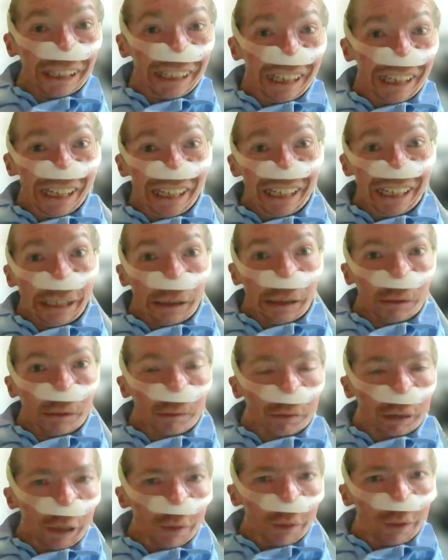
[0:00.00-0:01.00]
King,
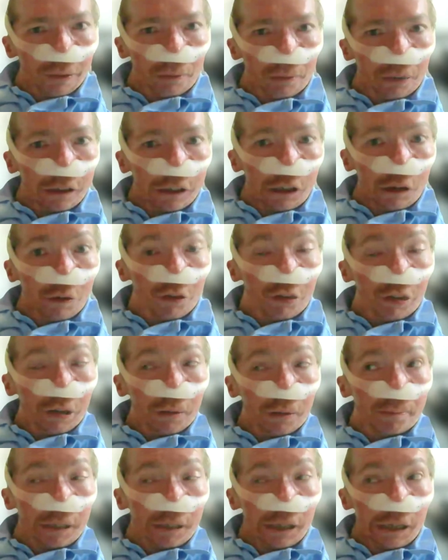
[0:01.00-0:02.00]
if anybody knows
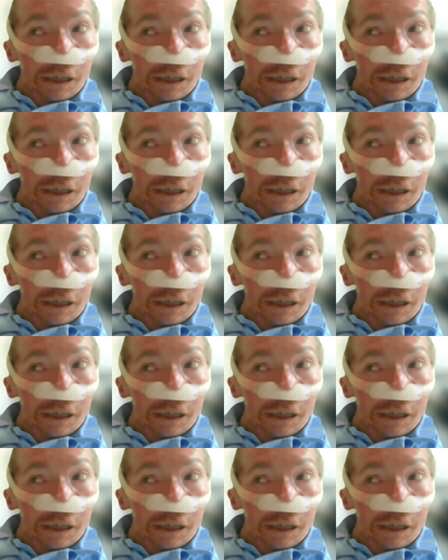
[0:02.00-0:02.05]
him,